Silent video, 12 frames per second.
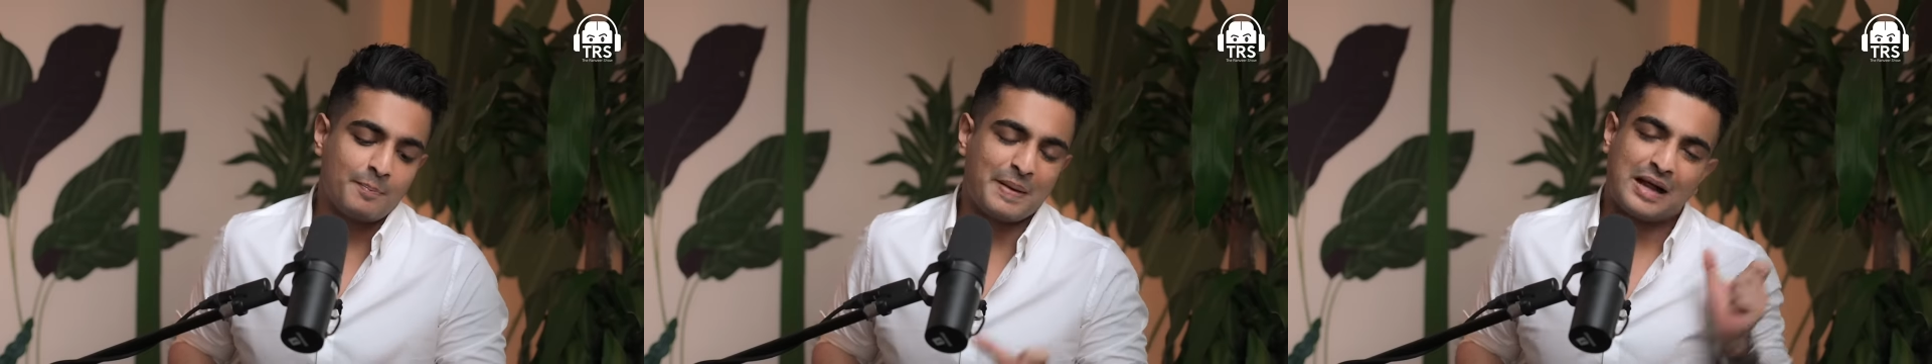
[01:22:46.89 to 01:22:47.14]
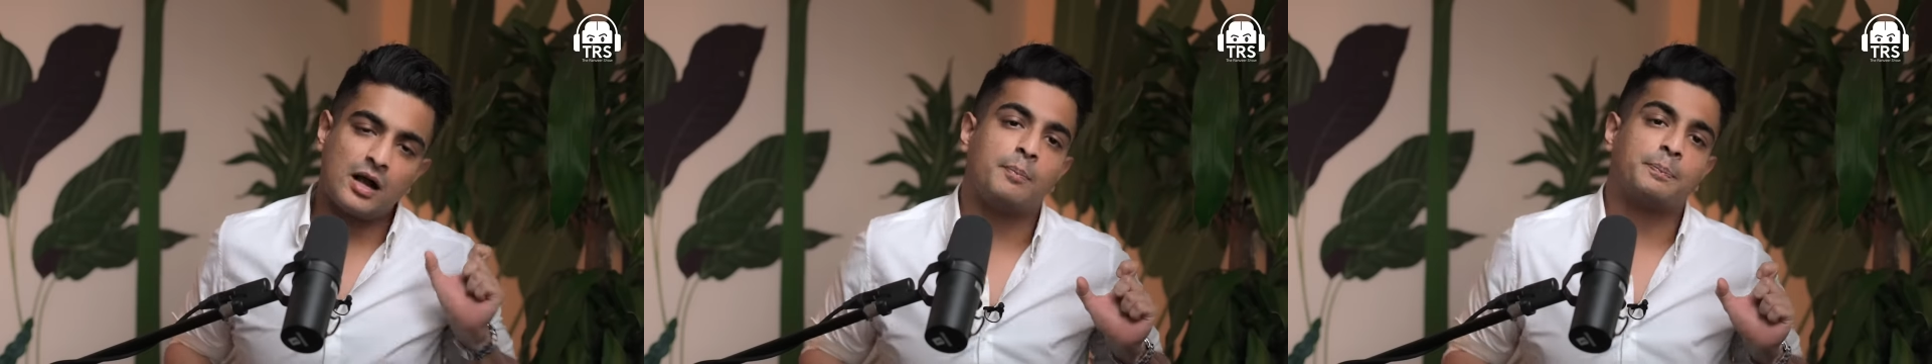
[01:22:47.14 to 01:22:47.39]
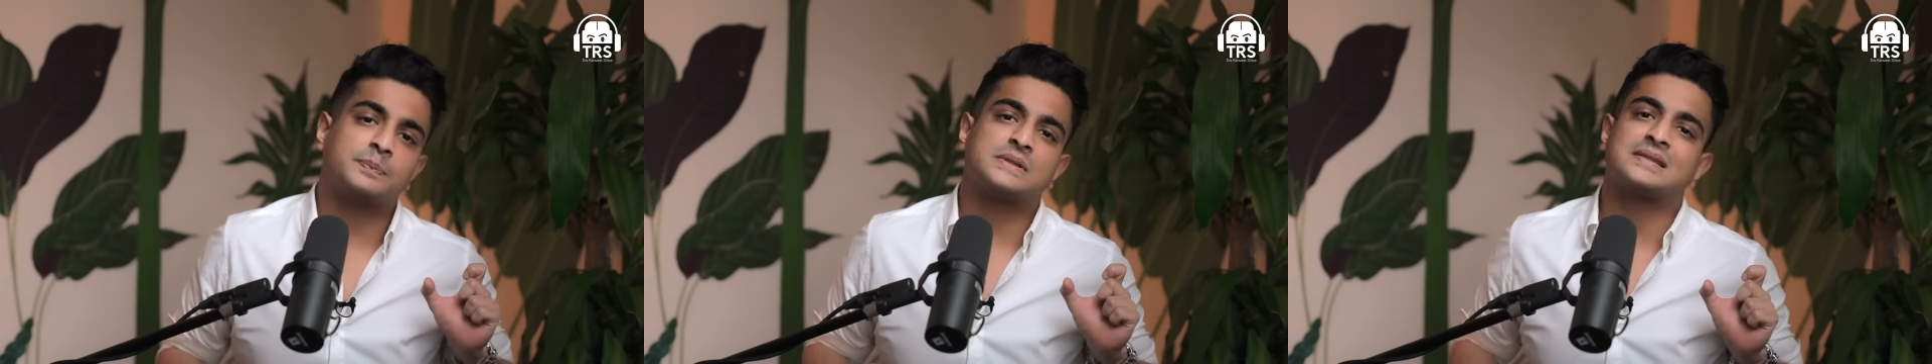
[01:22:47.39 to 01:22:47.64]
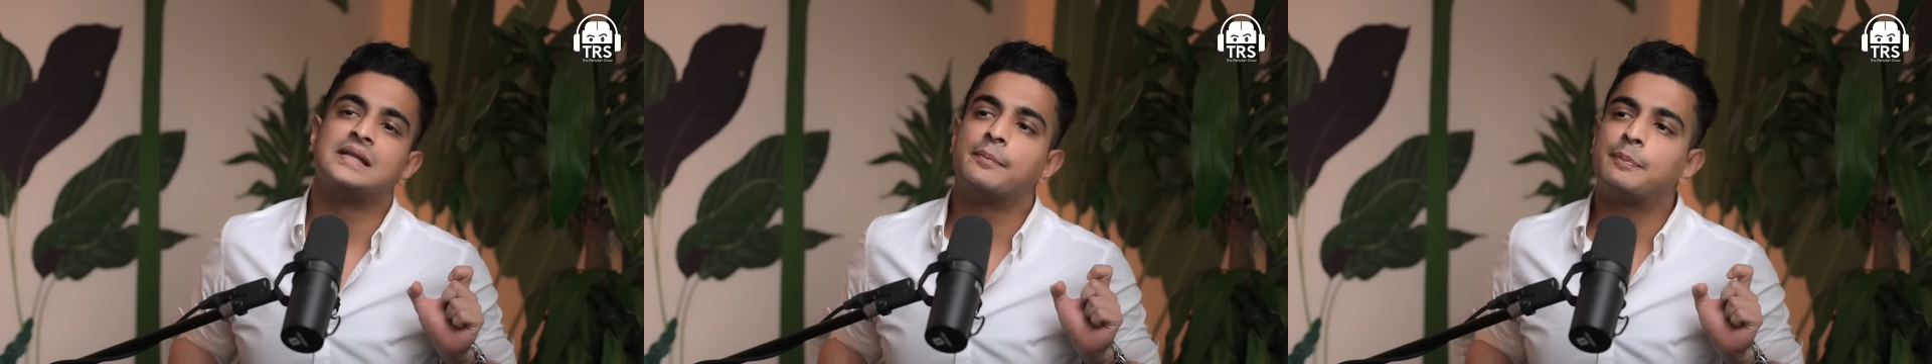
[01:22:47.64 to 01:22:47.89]
pick up
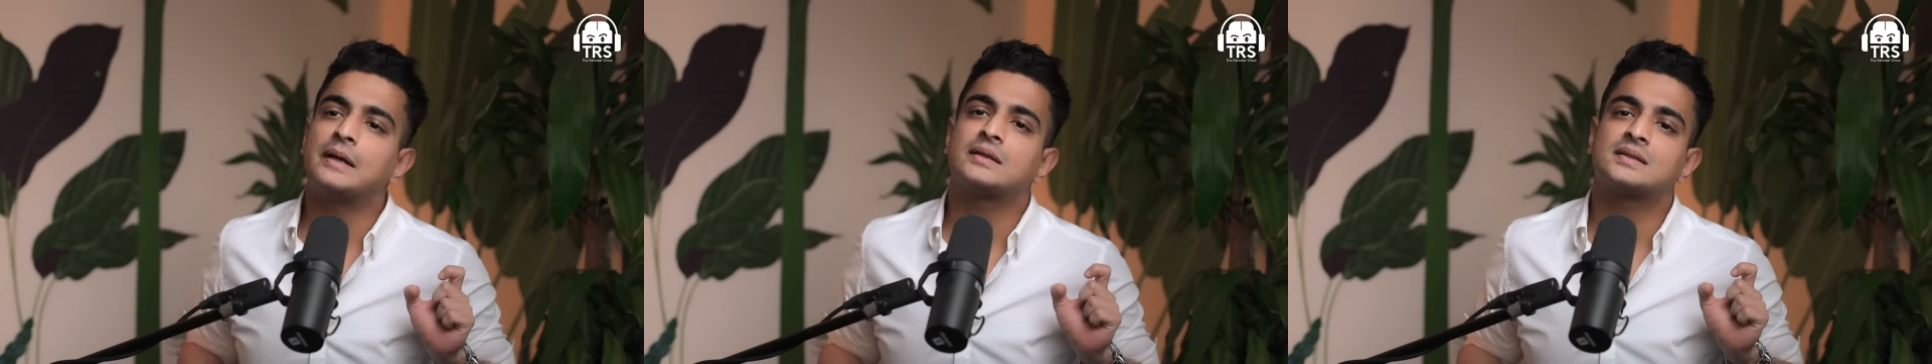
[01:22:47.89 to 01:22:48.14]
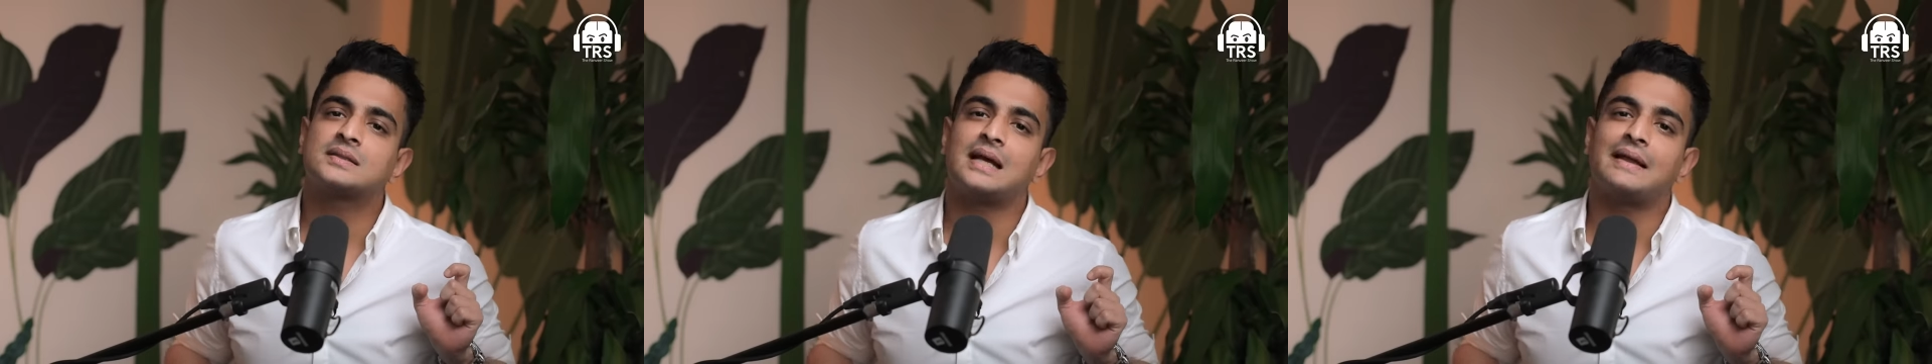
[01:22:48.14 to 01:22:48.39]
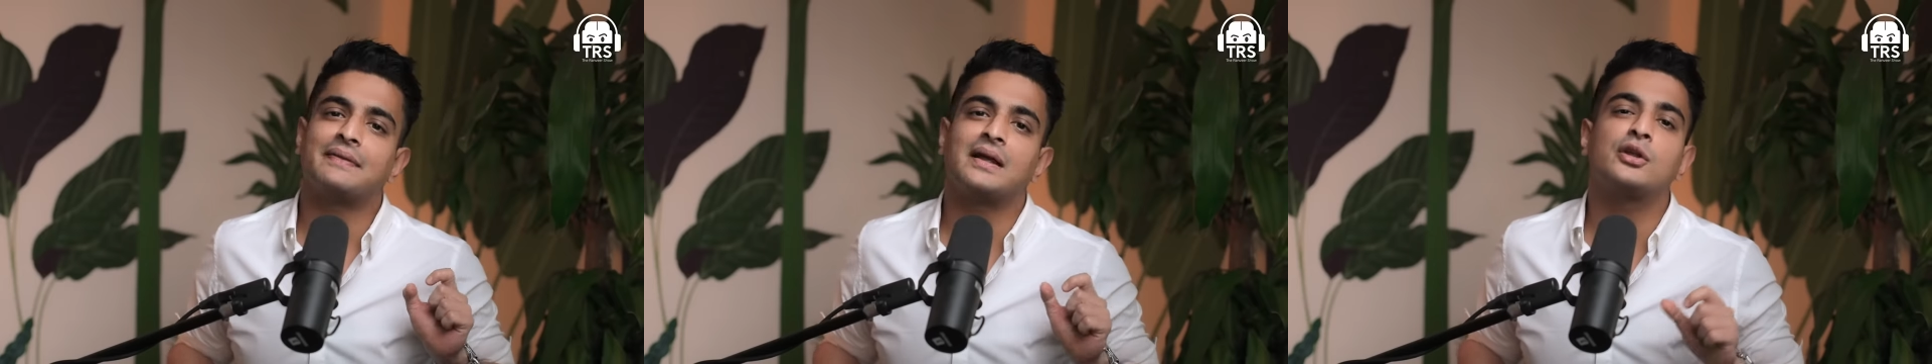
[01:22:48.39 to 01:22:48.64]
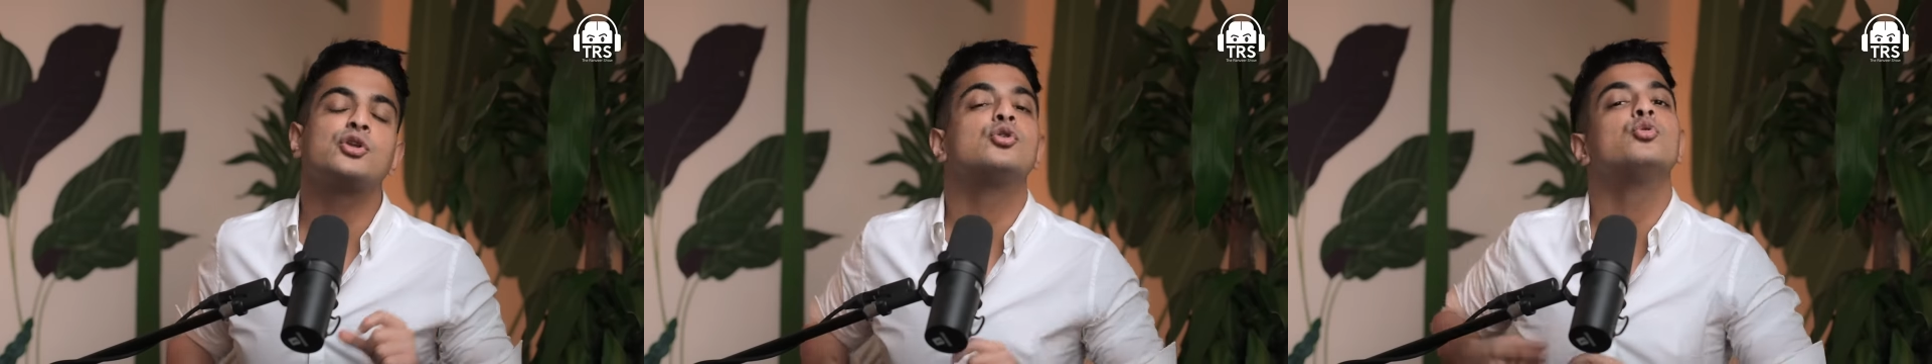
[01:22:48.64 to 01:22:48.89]
snippets and
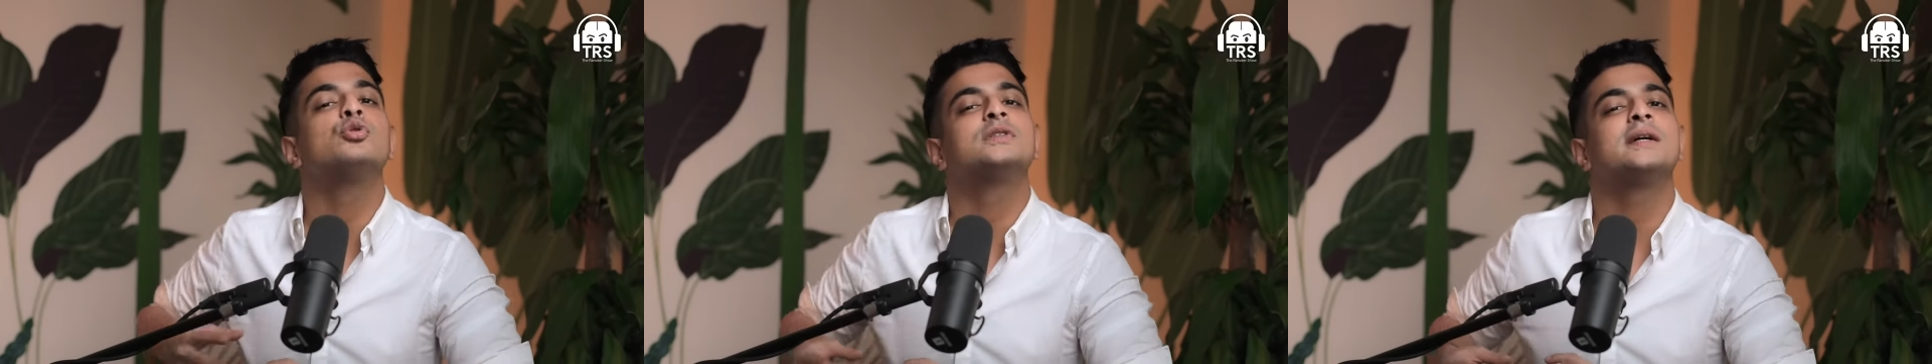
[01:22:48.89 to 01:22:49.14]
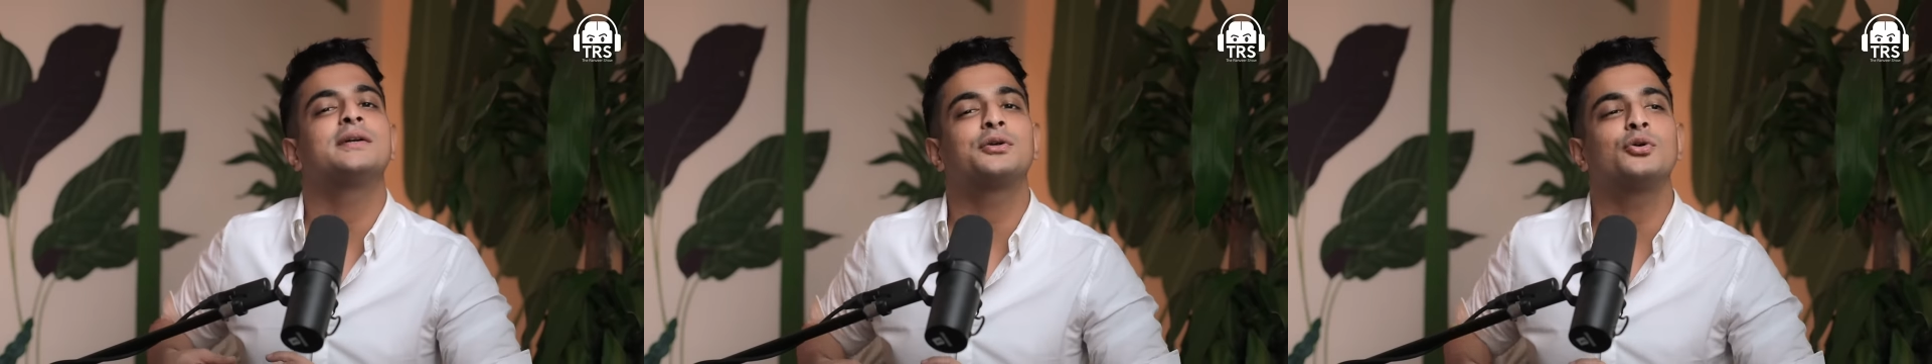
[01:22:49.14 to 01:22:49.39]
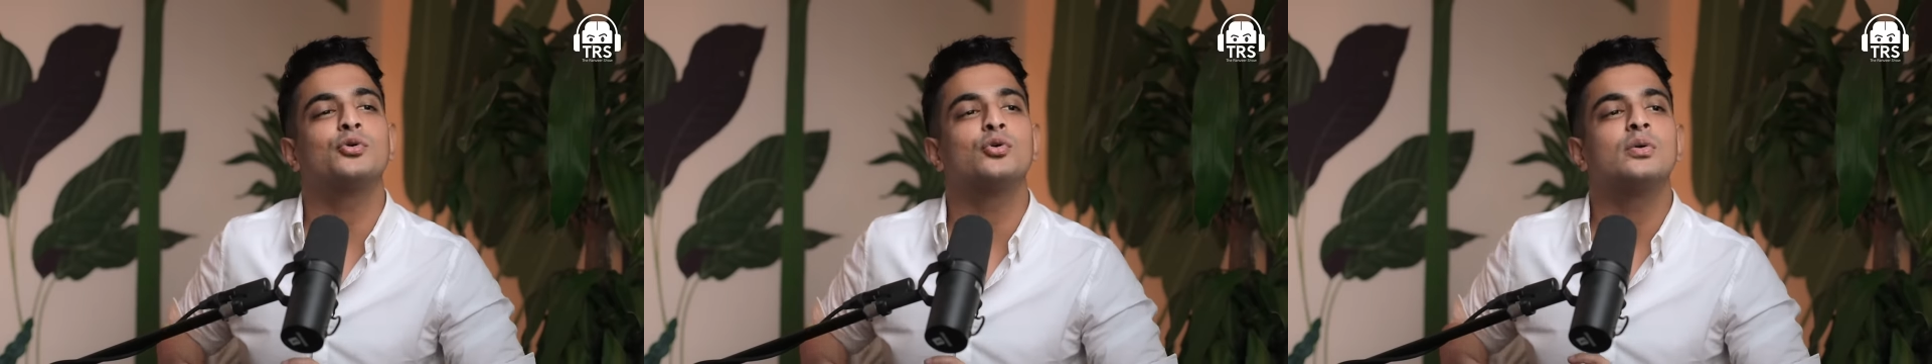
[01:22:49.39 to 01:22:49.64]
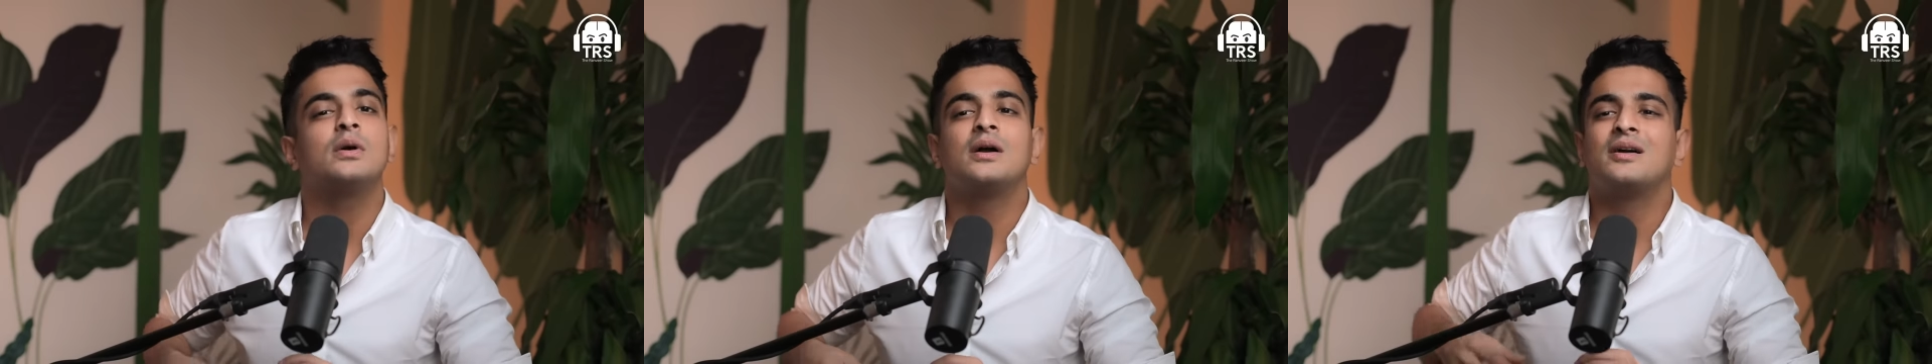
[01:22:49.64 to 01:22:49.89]
then use it
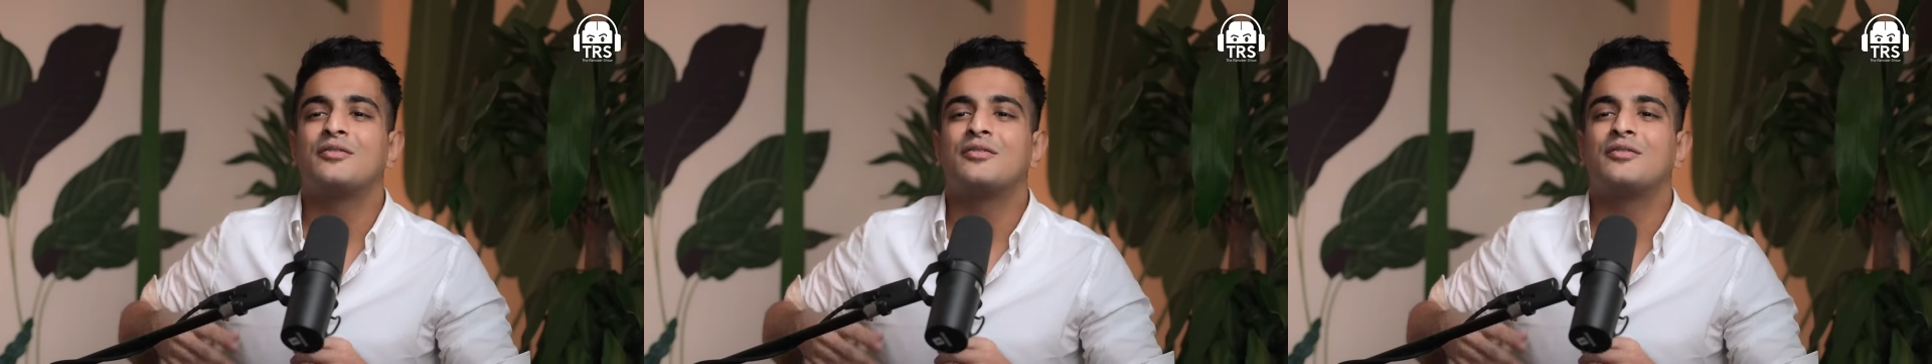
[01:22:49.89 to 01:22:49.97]
to